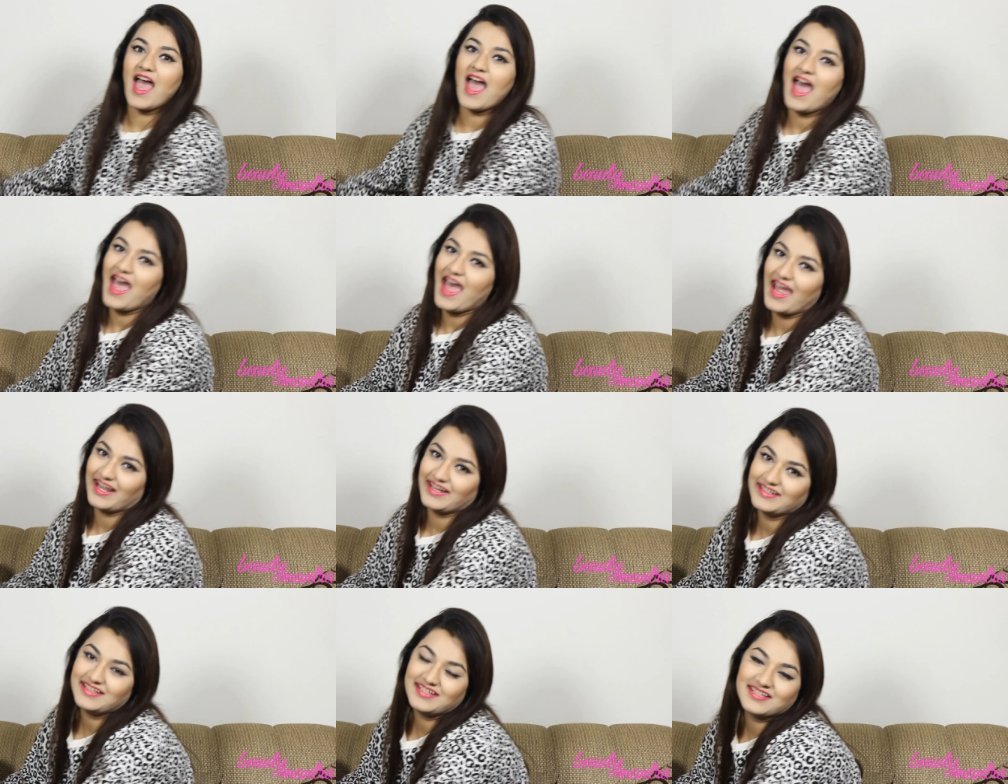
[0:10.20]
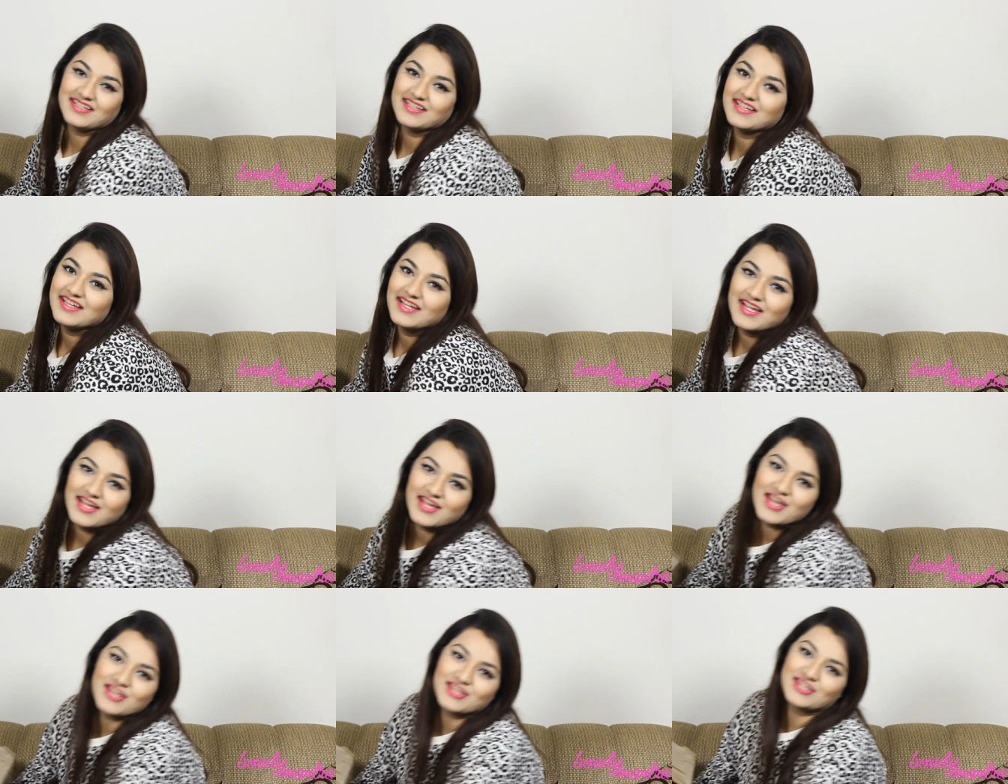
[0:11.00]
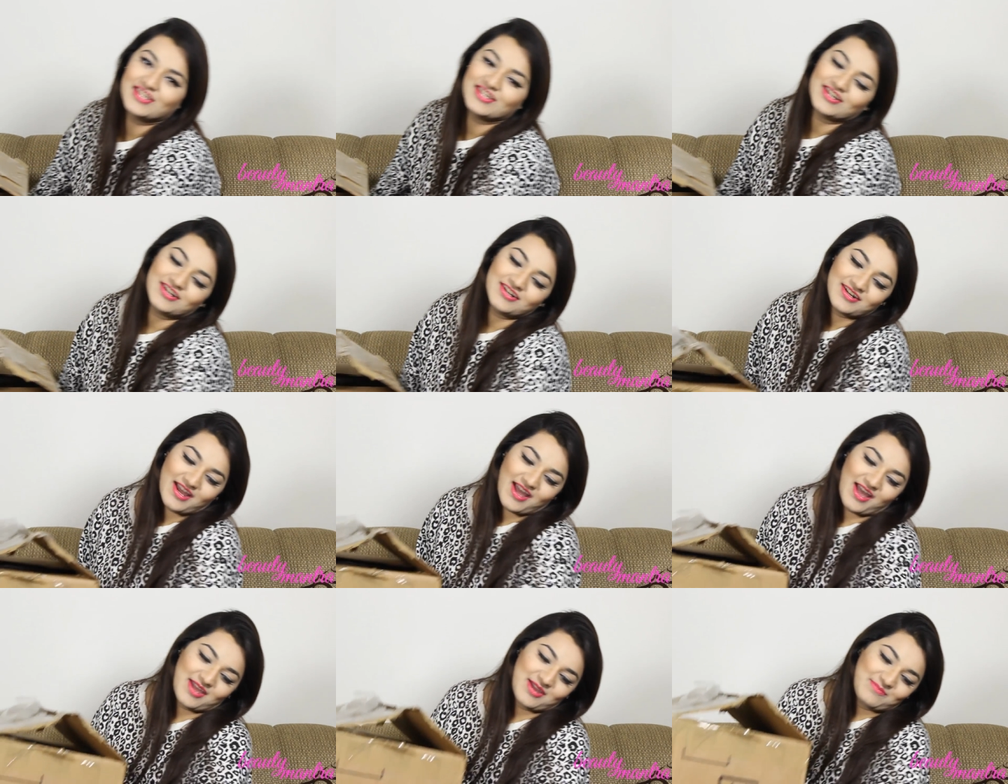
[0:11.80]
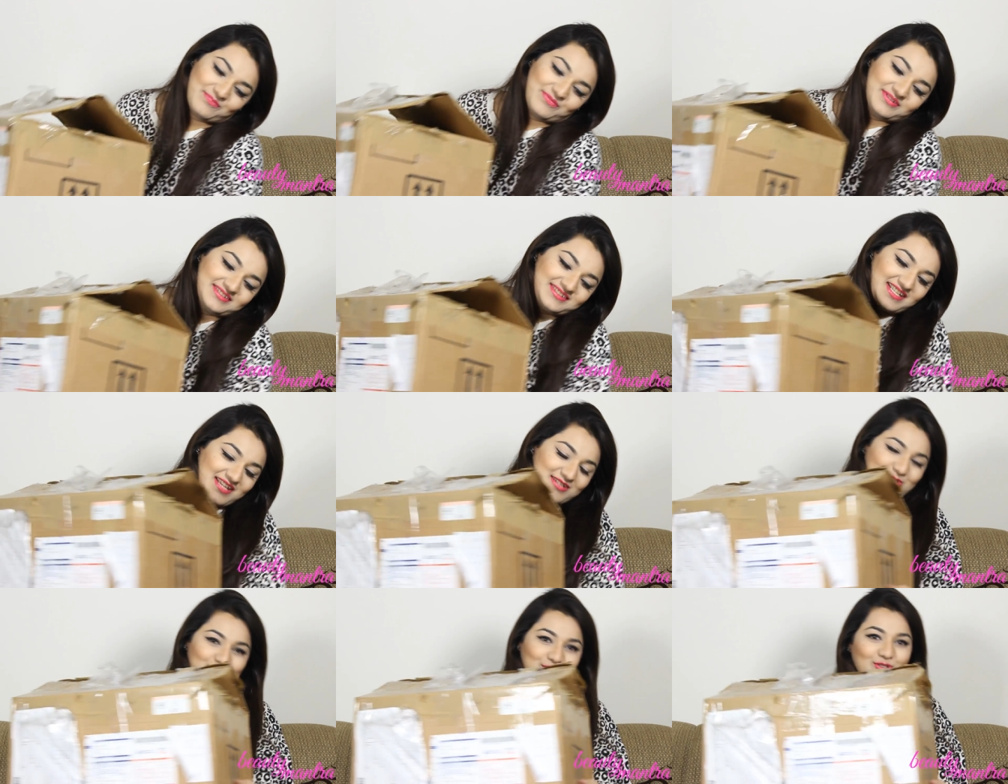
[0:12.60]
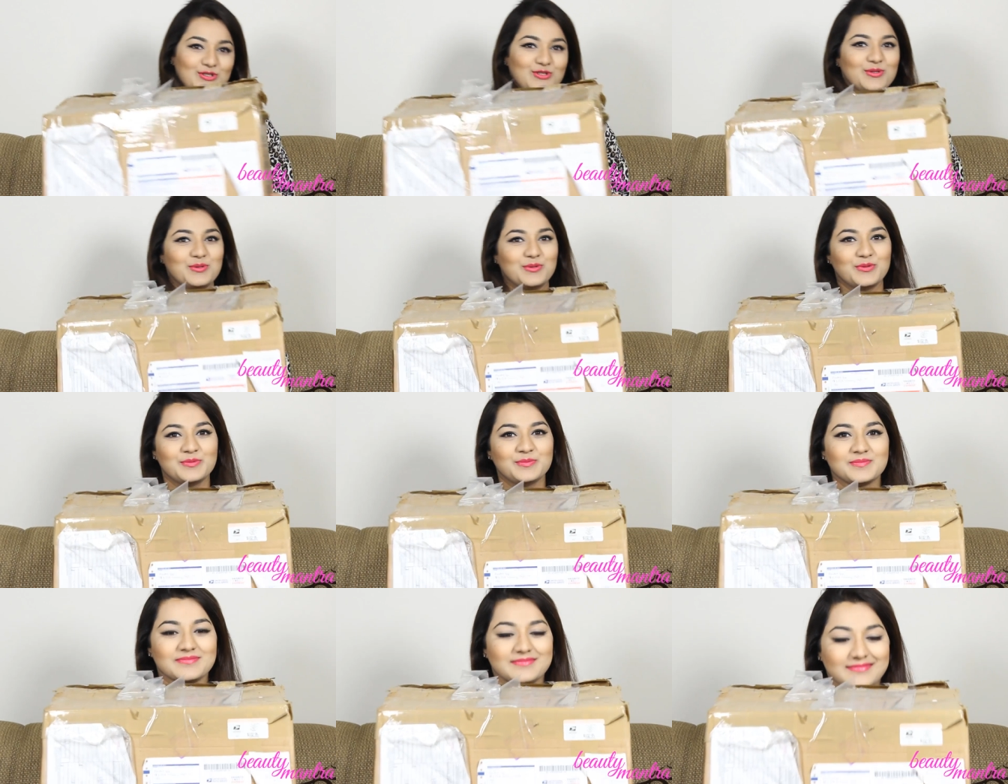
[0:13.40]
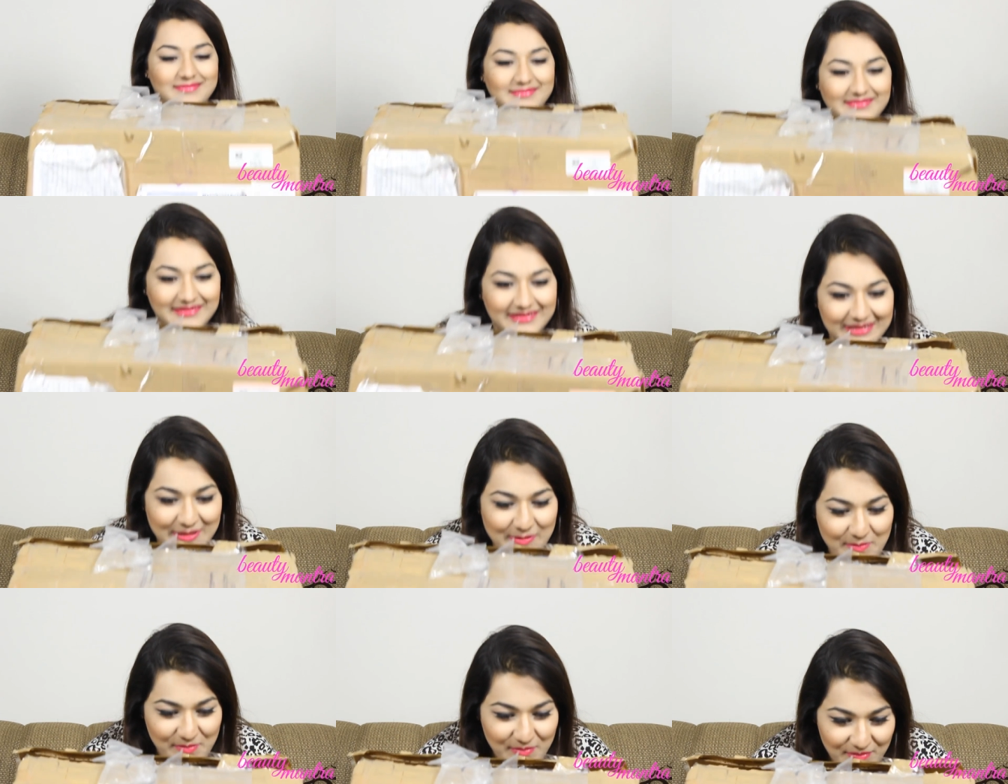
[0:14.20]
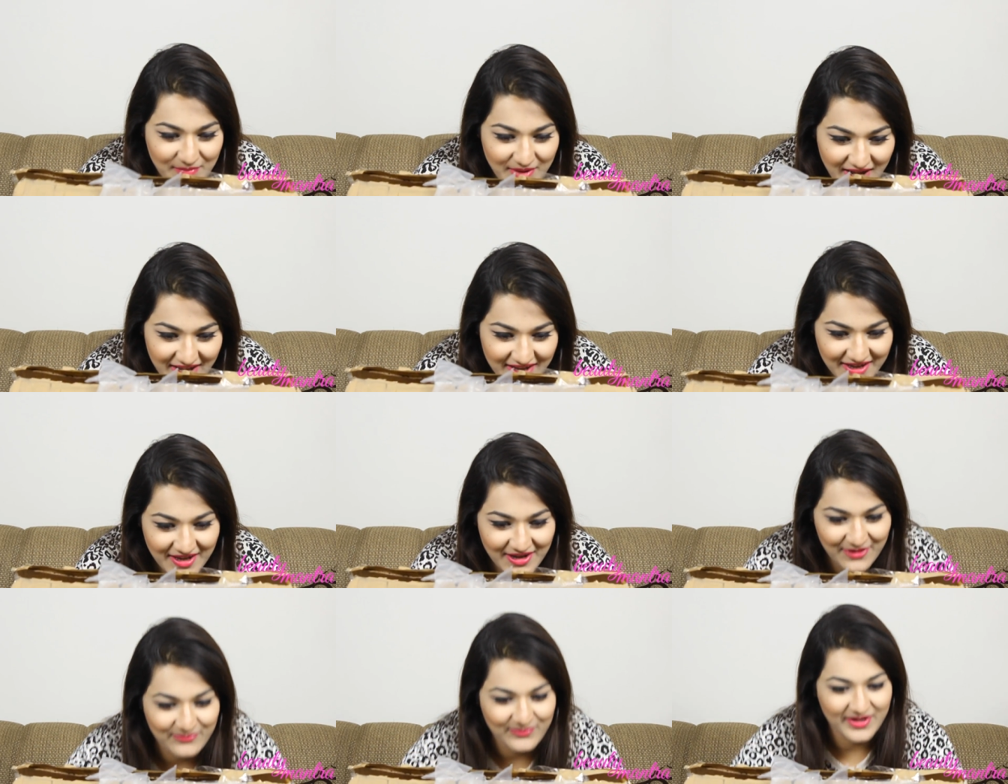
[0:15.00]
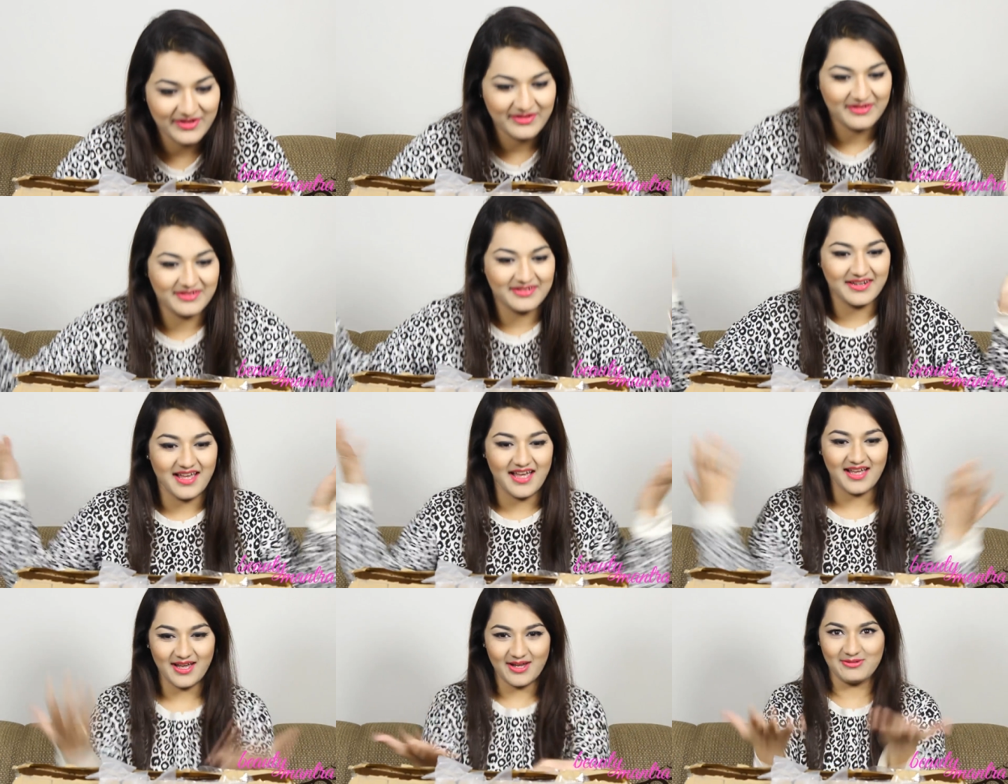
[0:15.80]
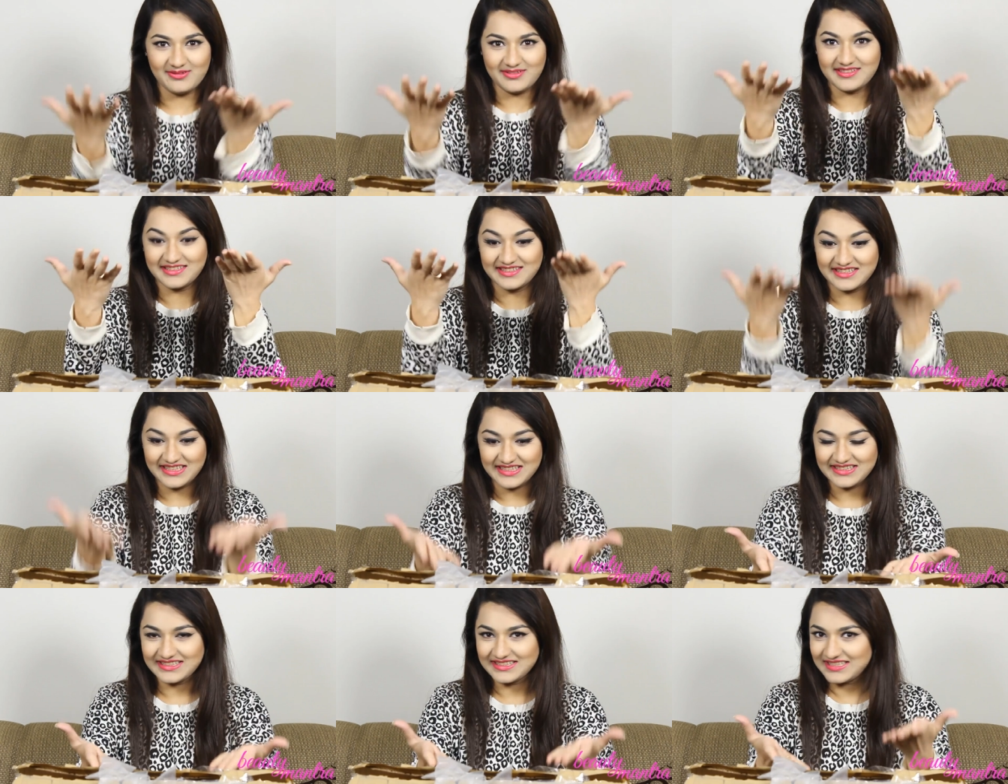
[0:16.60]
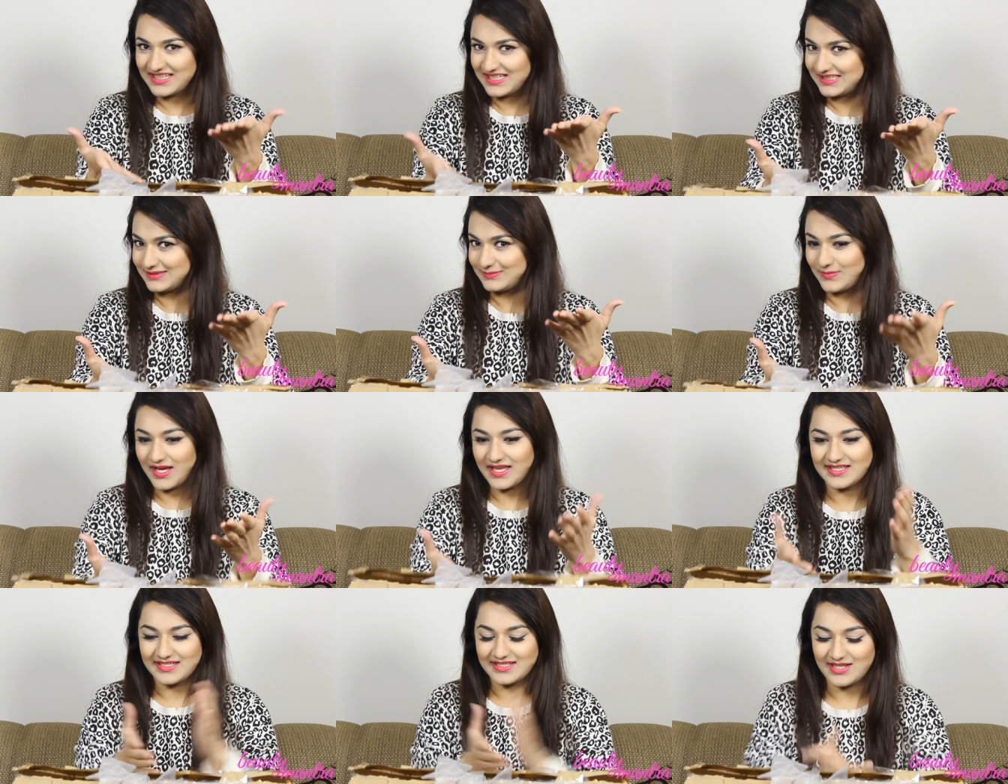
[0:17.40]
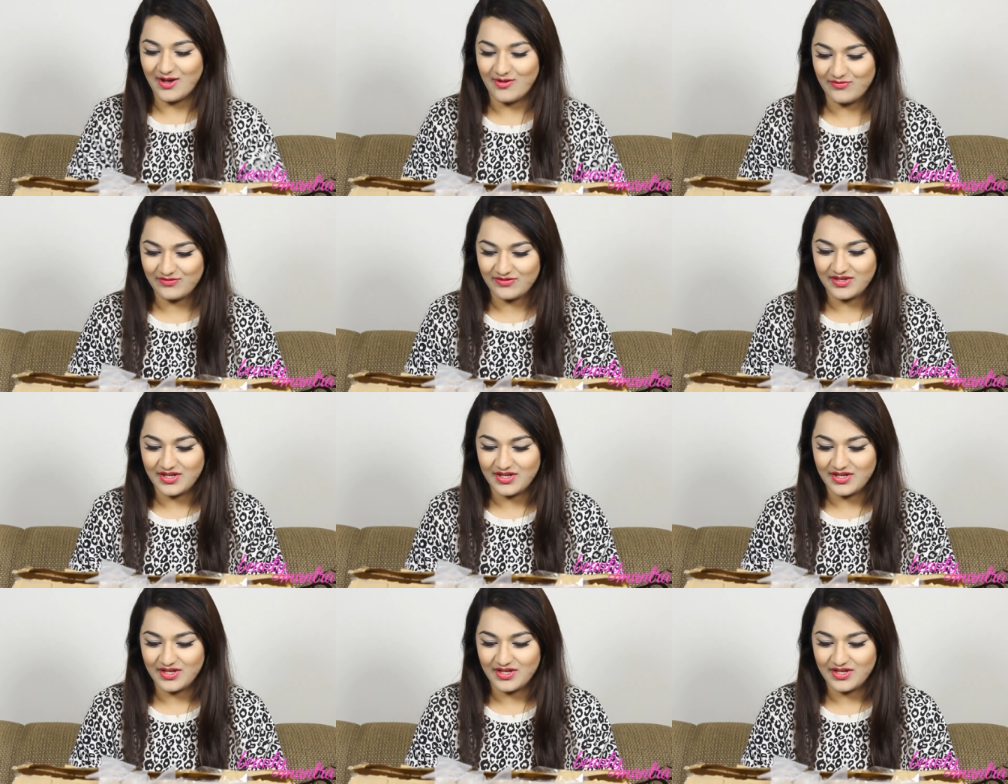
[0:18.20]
And here I present to you my American stuff. This is my stuff.